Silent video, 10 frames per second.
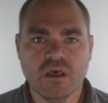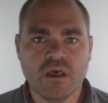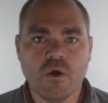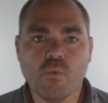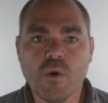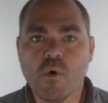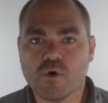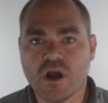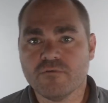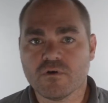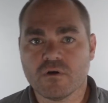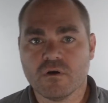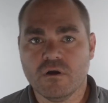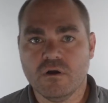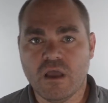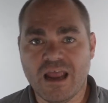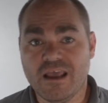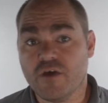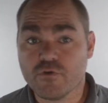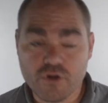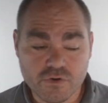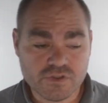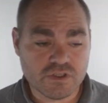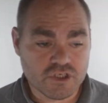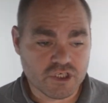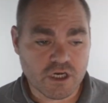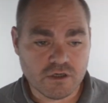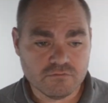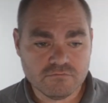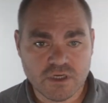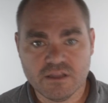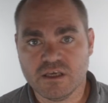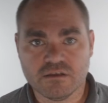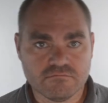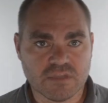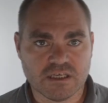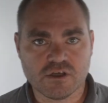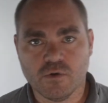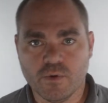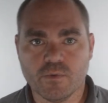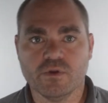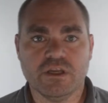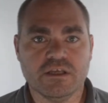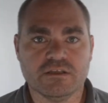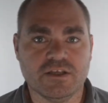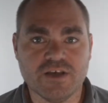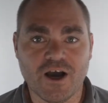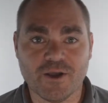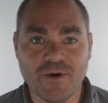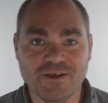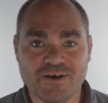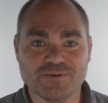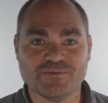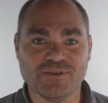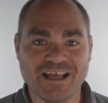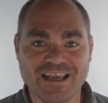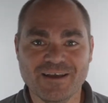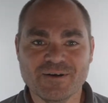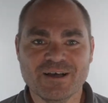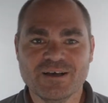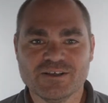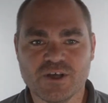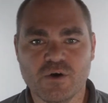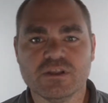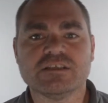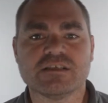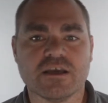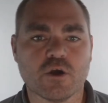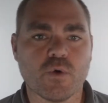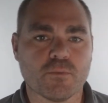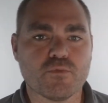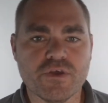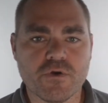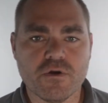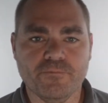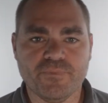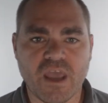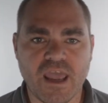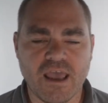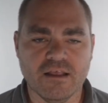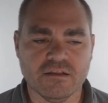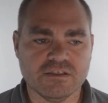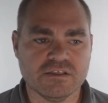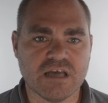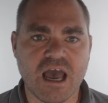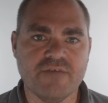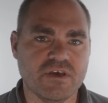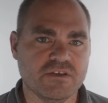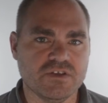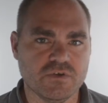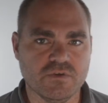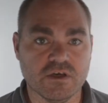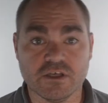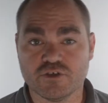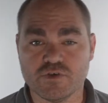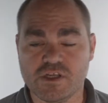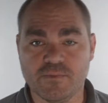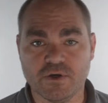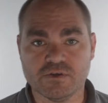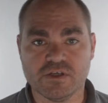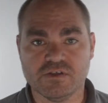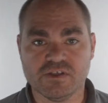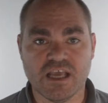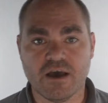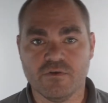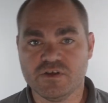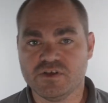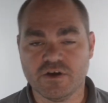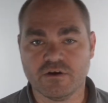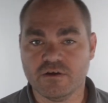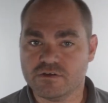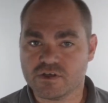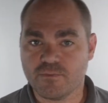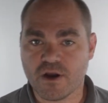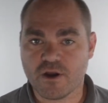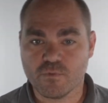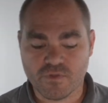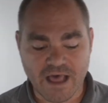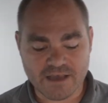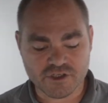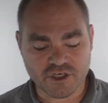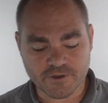We won't cover any other news in the show. I think that's all we really needed to talk about. That was plenty. So let's take a quick breather and let's dive into the electricity bills and see how this year is comparing with last year.